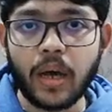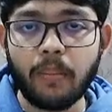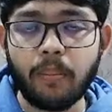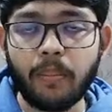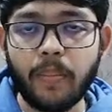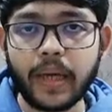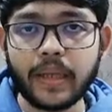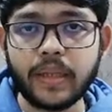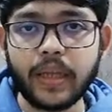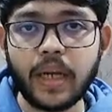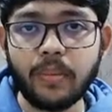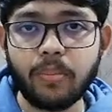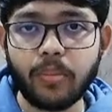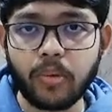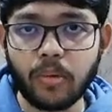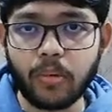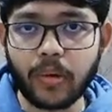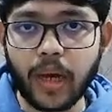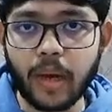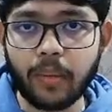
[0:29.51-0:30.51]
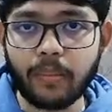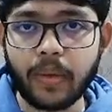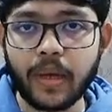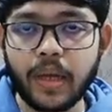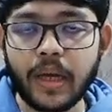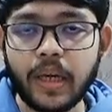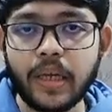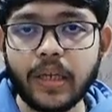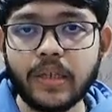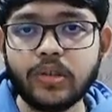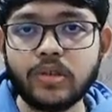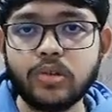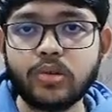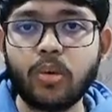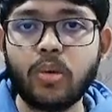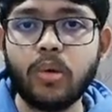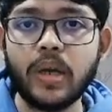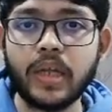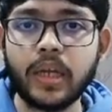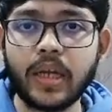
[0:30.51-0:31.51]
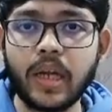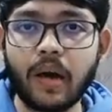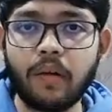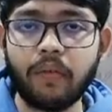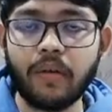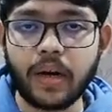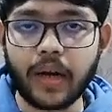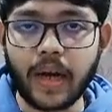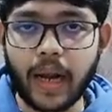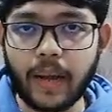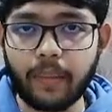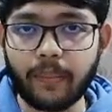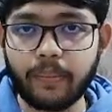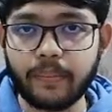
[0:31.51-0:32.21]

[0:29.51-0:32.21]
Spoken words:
by that program is stored in our RAM.